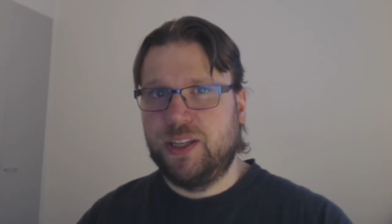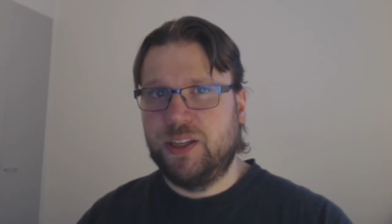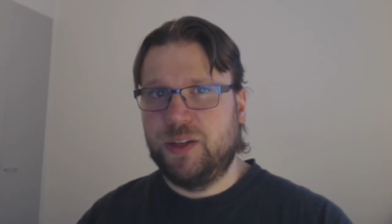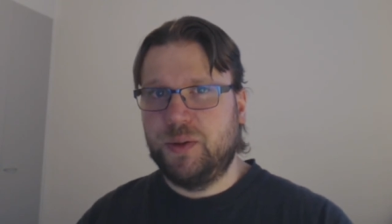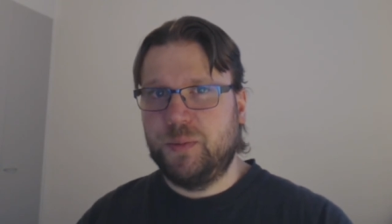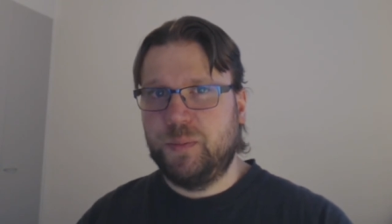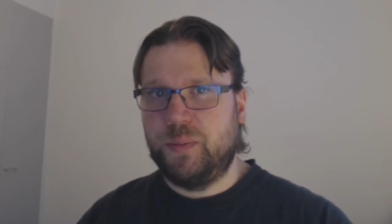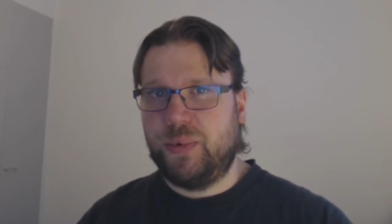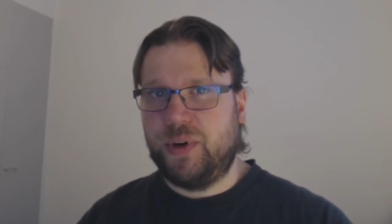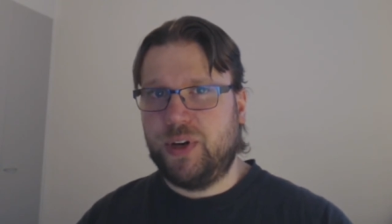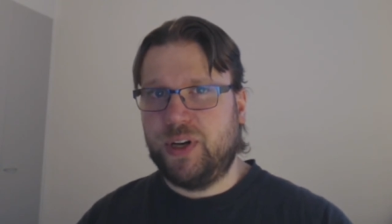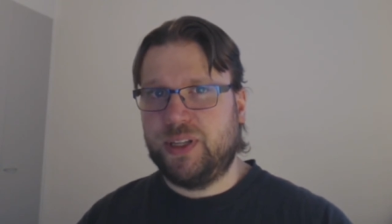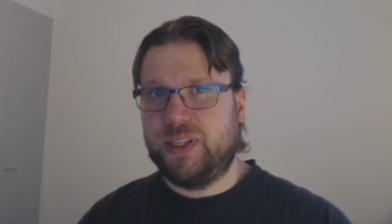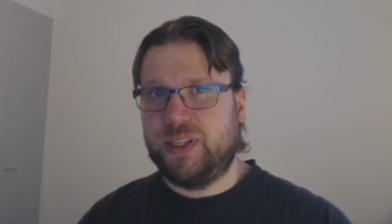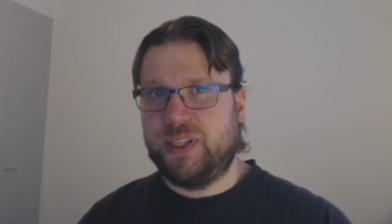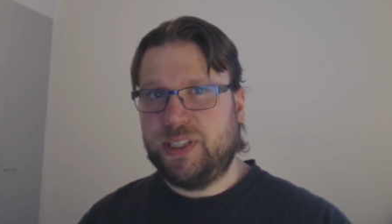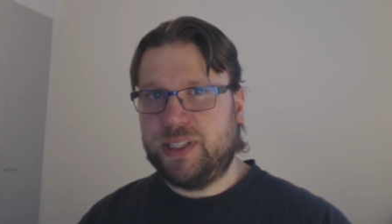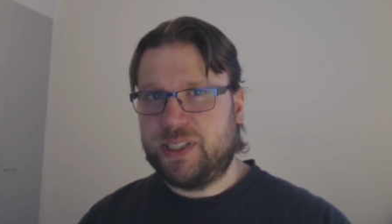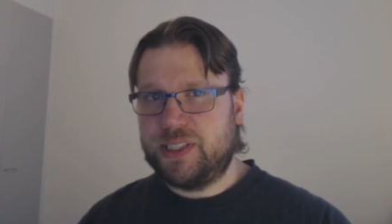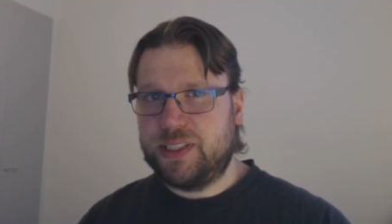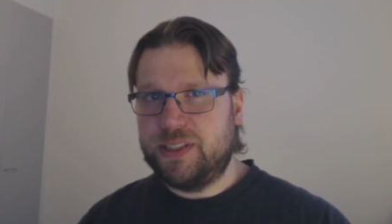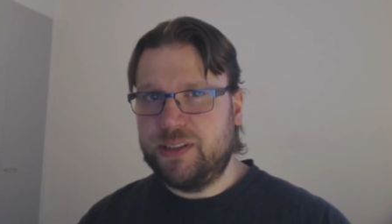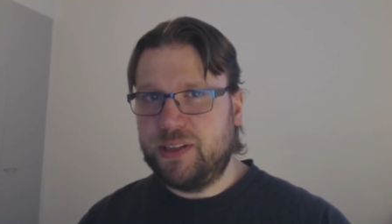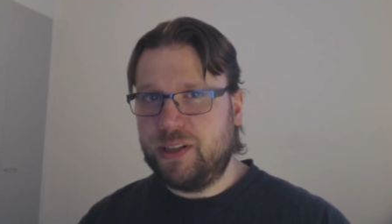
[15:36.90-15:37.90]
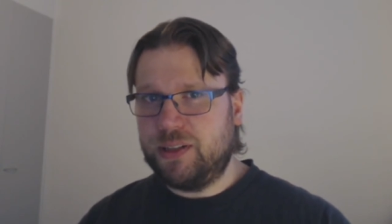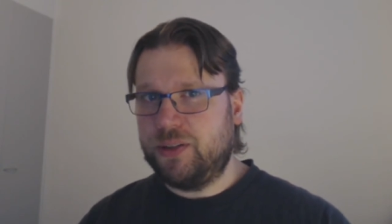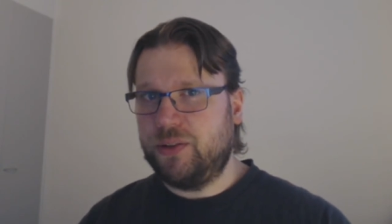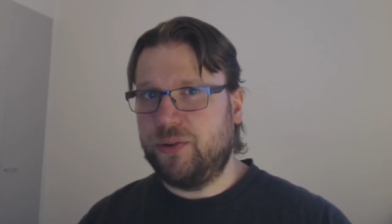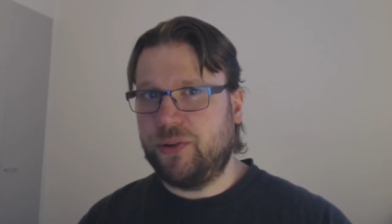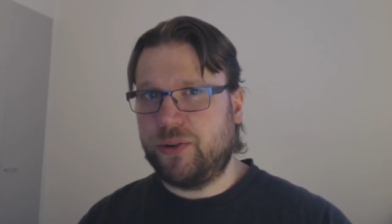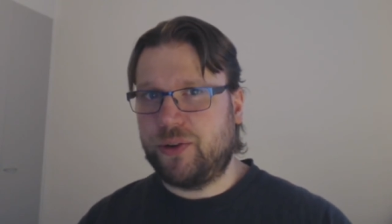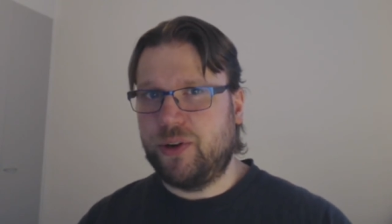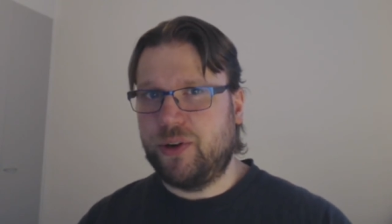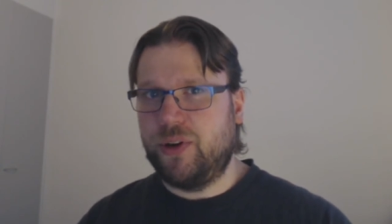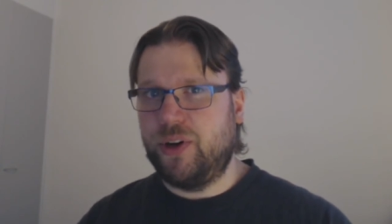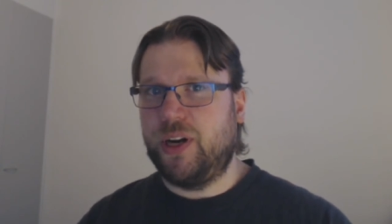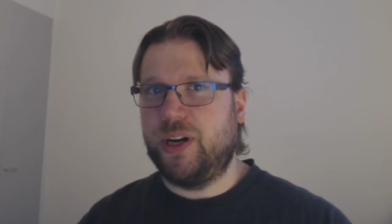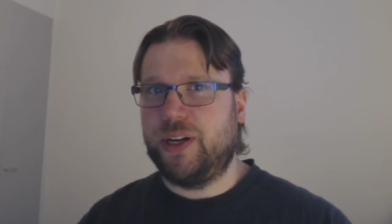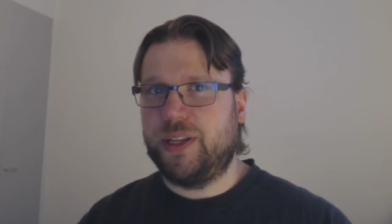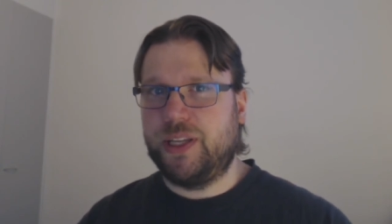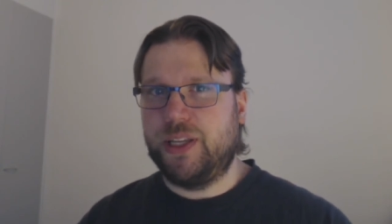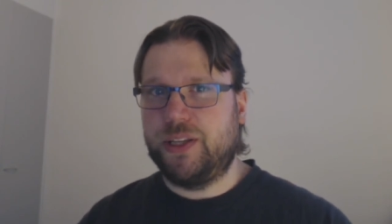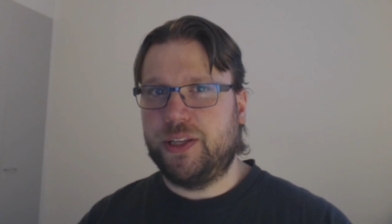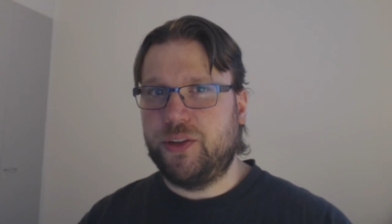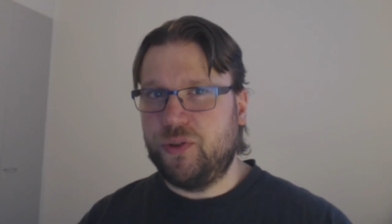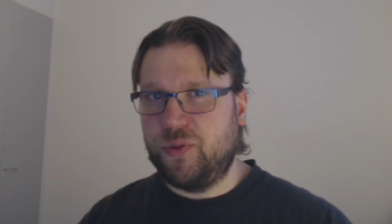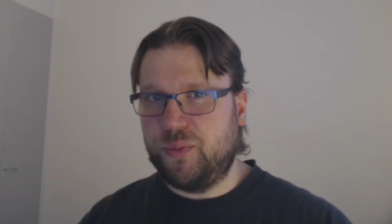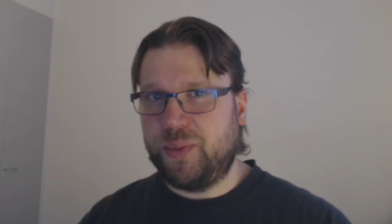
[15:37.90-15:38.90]
but it's not a card
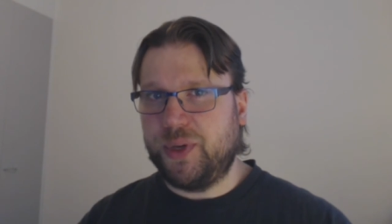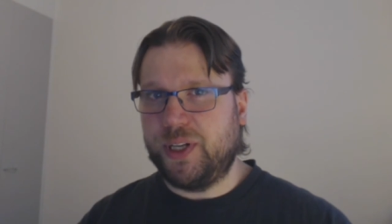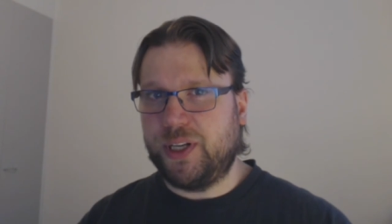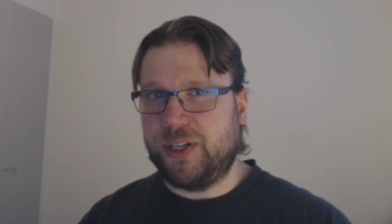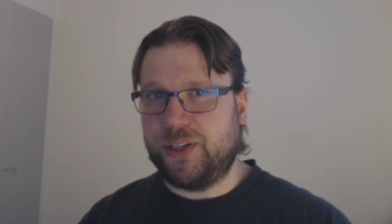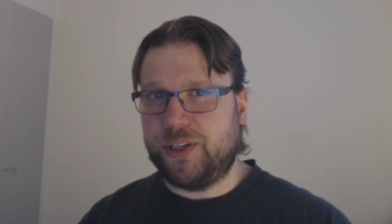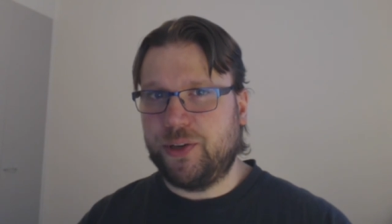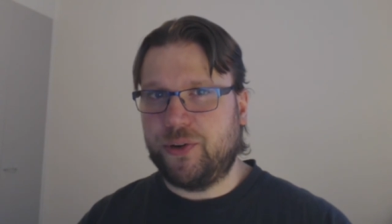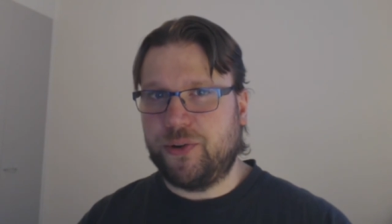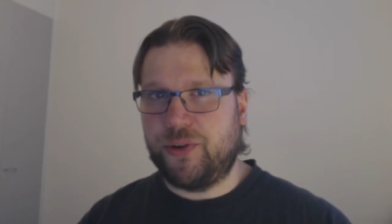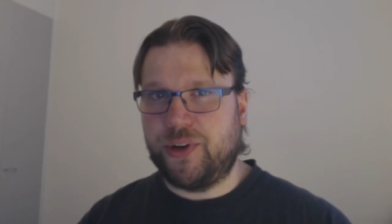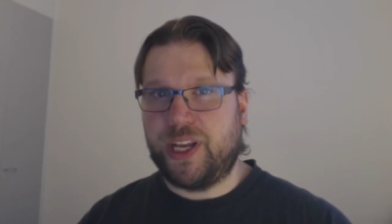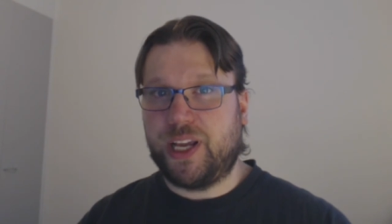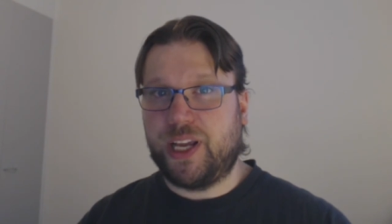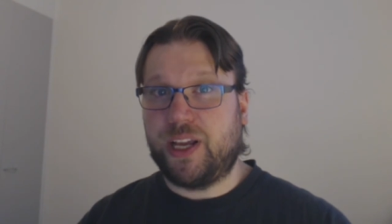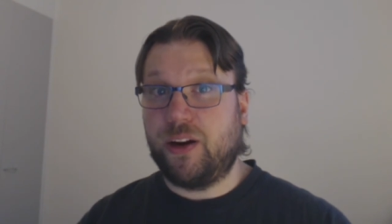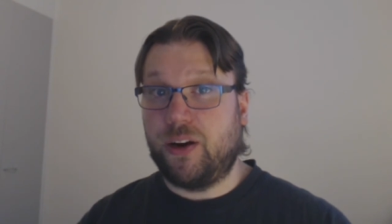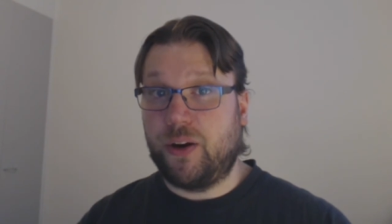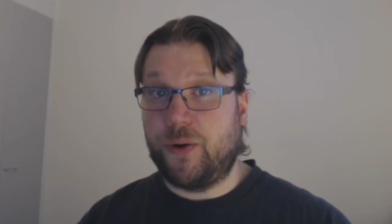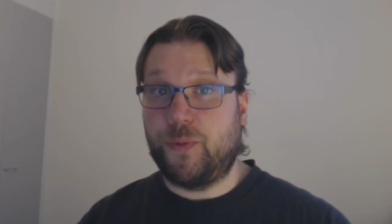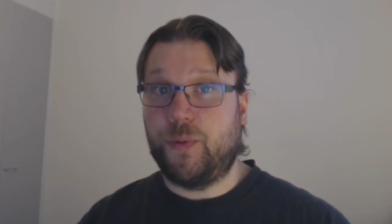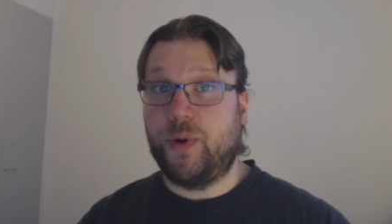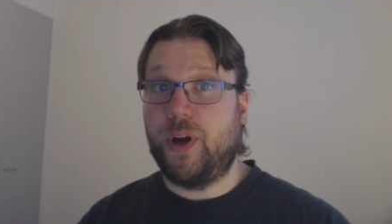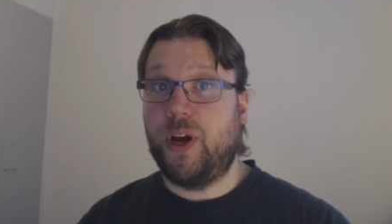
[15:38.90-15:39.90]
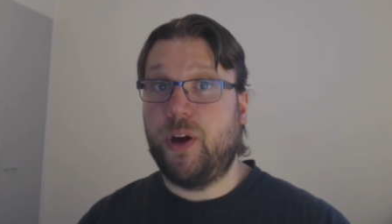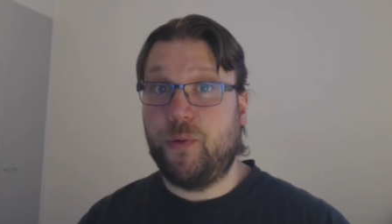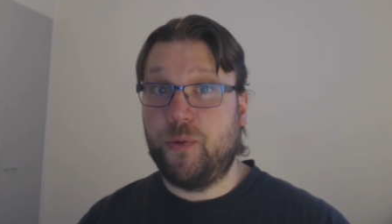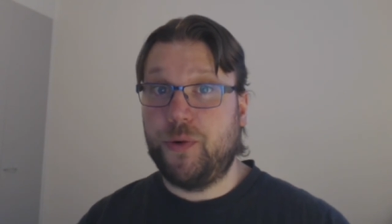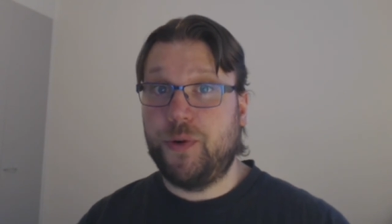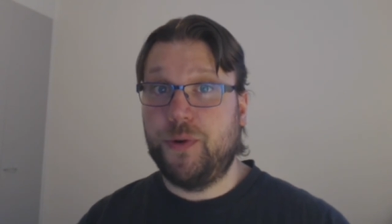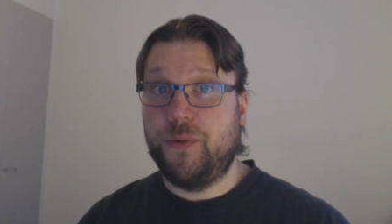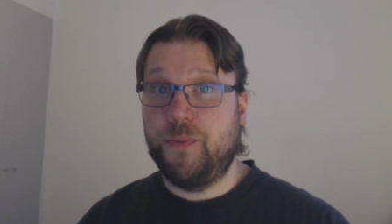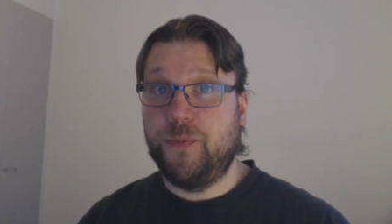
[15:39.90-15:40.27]
that you build your deck around.